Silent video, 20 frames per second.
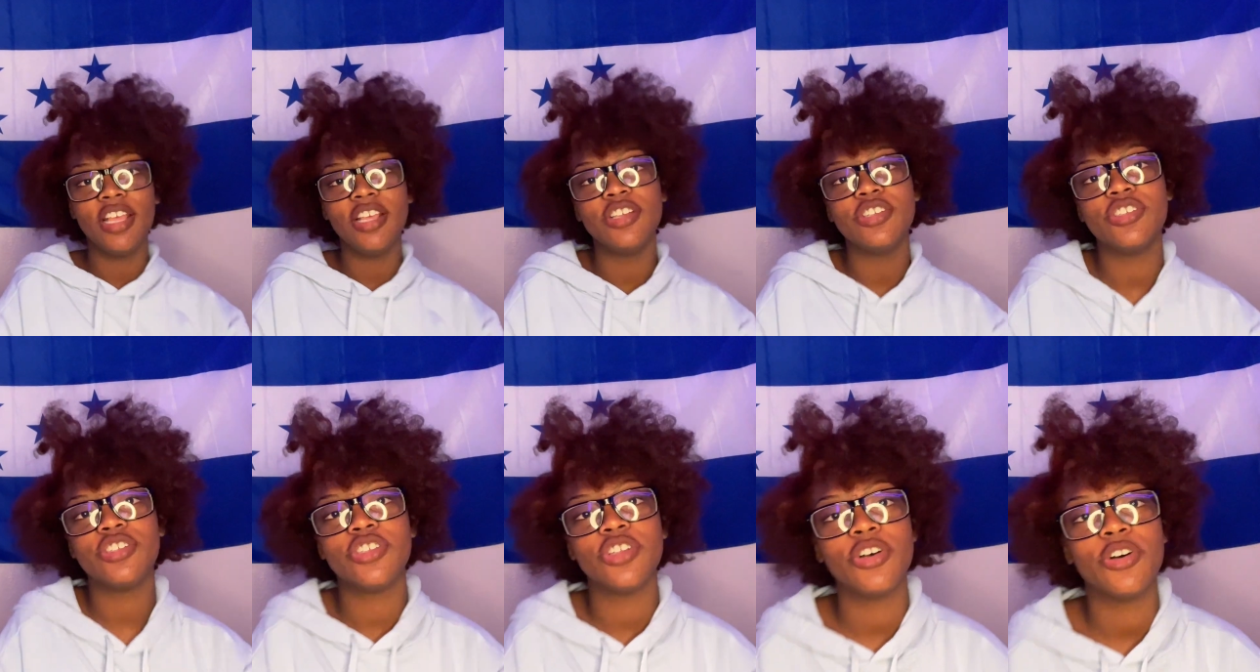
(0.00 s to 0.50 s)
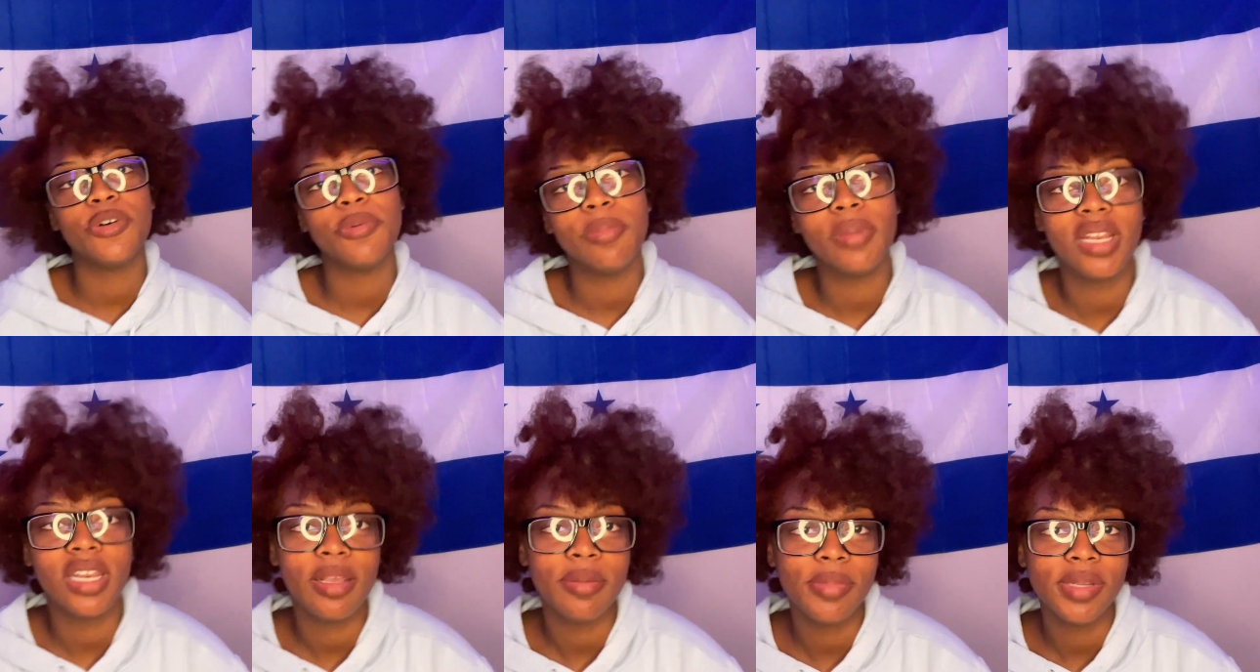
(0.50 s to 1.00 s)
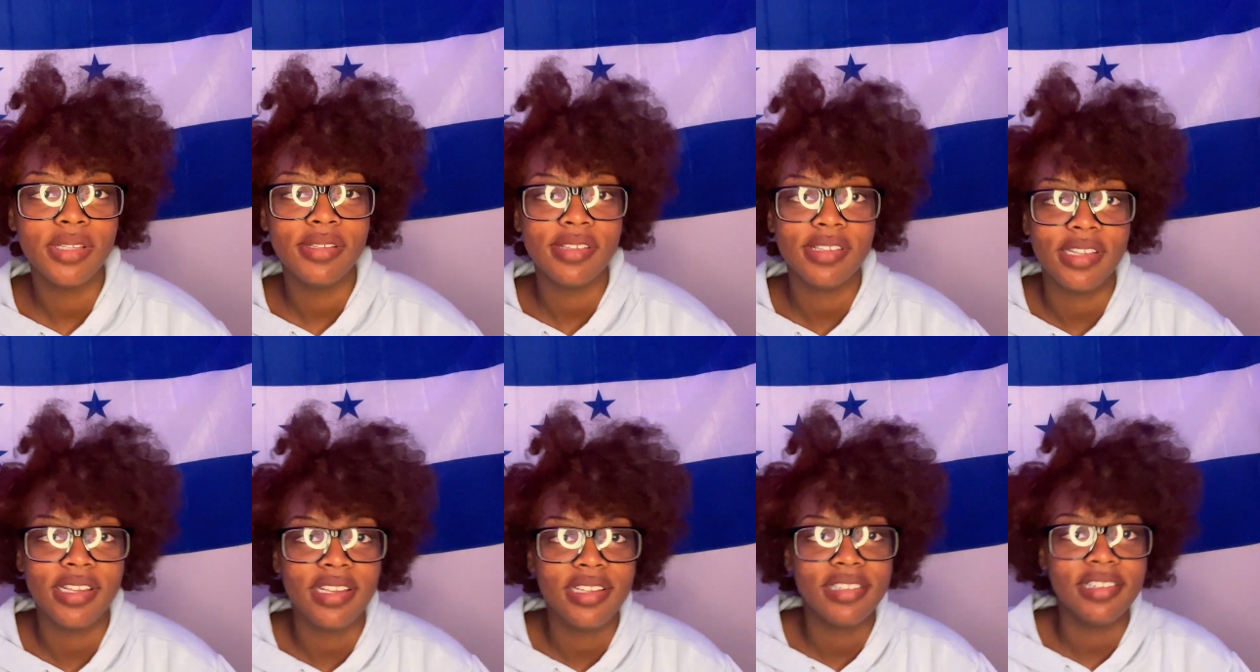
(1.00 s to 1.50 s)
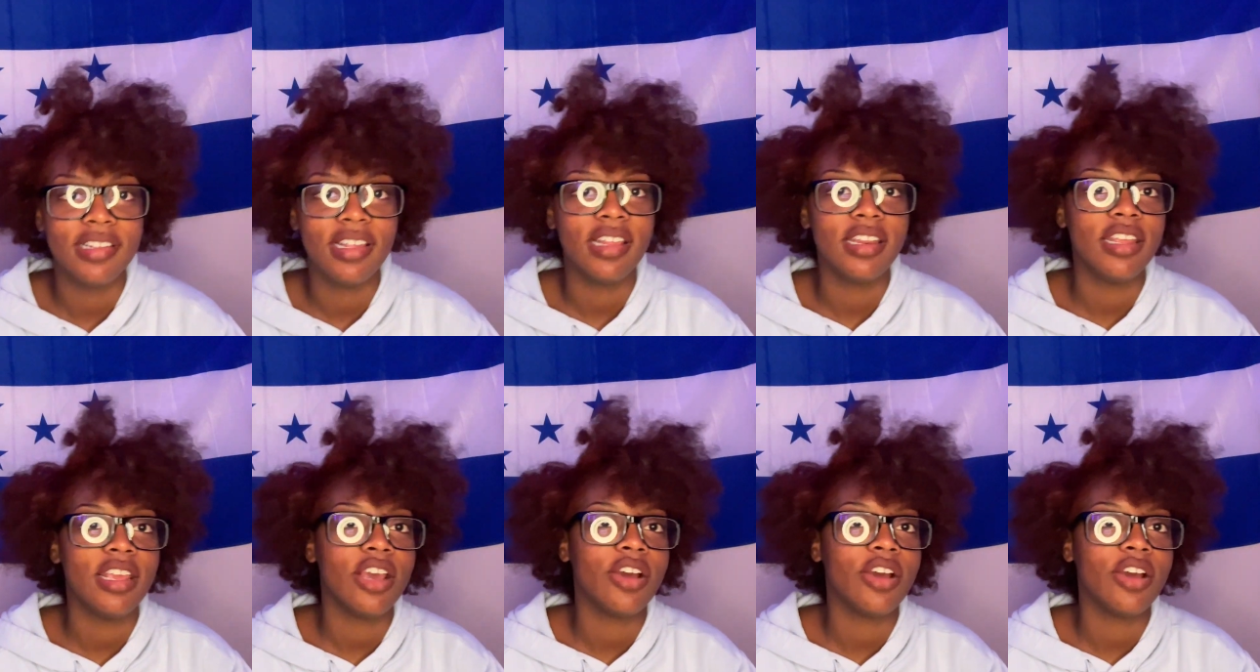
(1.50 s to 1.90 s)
So my name is Isini.